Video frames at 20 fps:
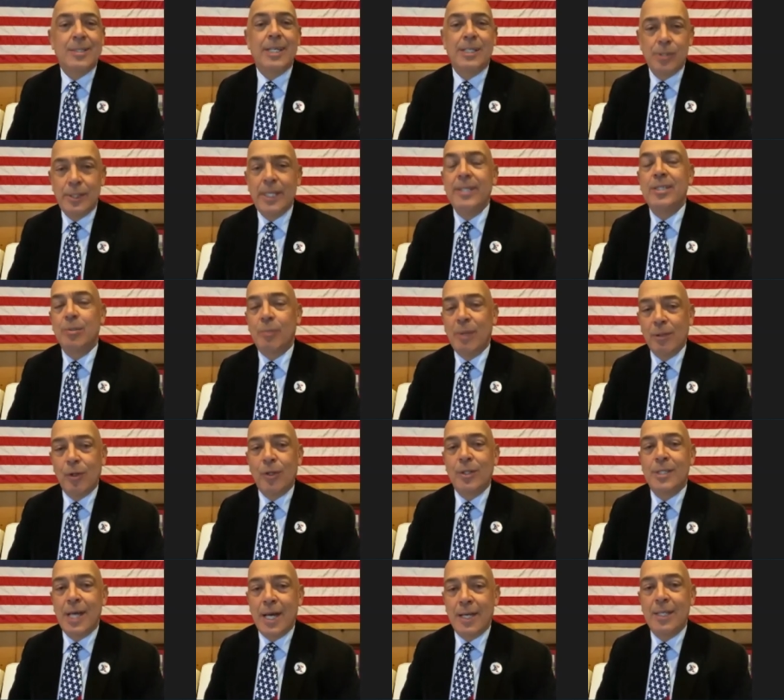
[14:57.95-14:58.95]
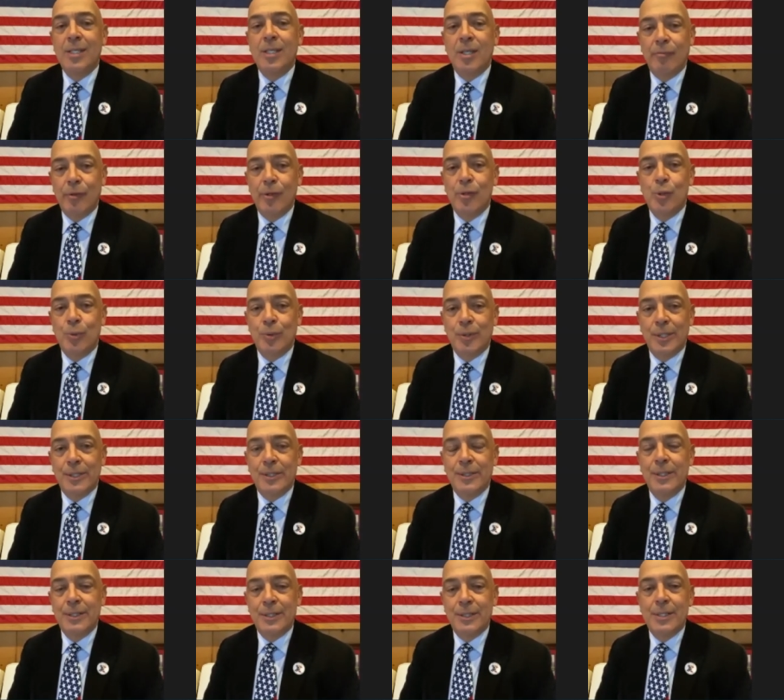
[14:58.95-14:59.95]
They need to be looked at individually.
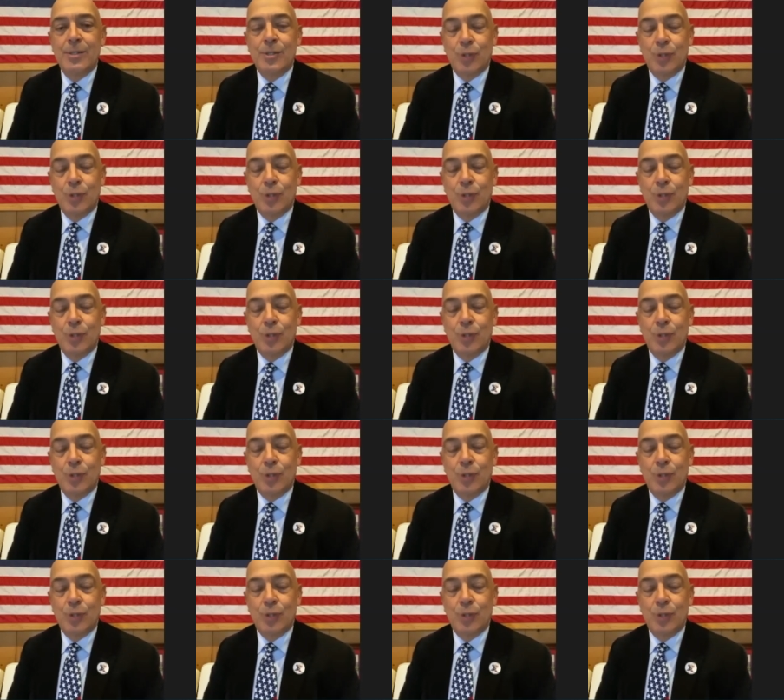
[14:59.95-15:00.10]
So